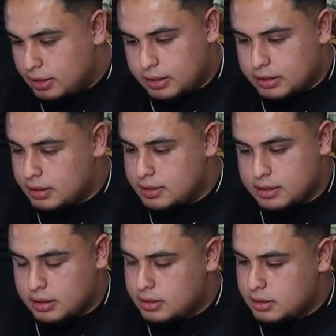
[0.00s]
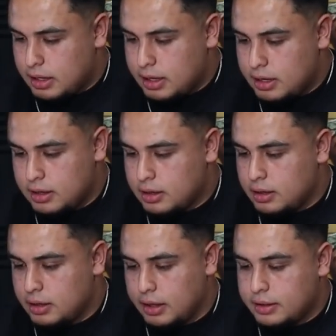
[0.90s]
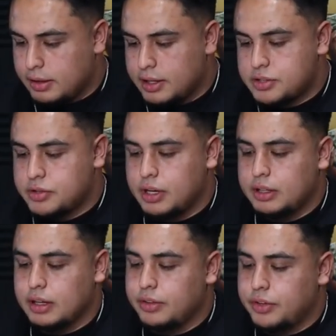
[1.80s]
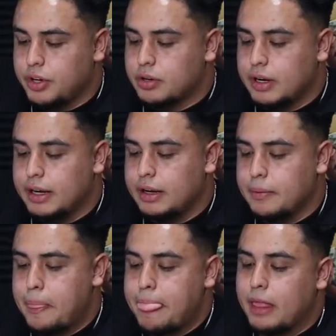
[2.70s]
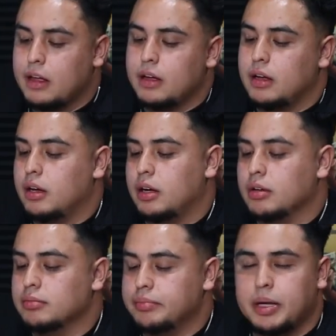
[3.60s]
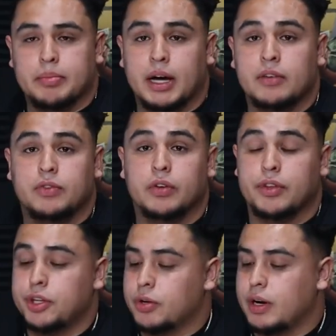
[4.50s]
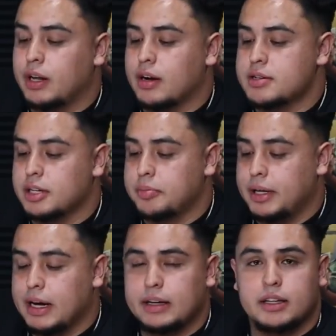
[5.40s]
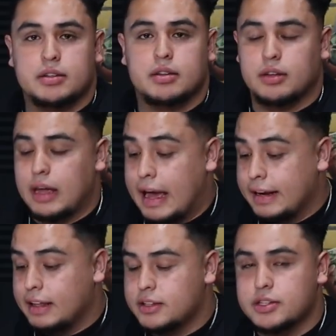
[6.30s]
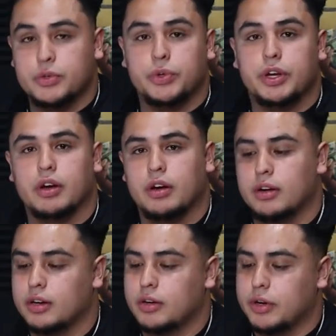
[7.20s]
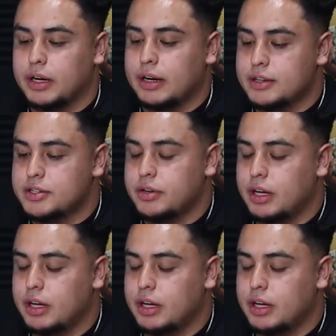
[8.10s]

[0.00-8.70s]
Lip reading: Then it's that length of history. Then new credit. Be mindful of the new credit cards you're gonna be adding to your credit history.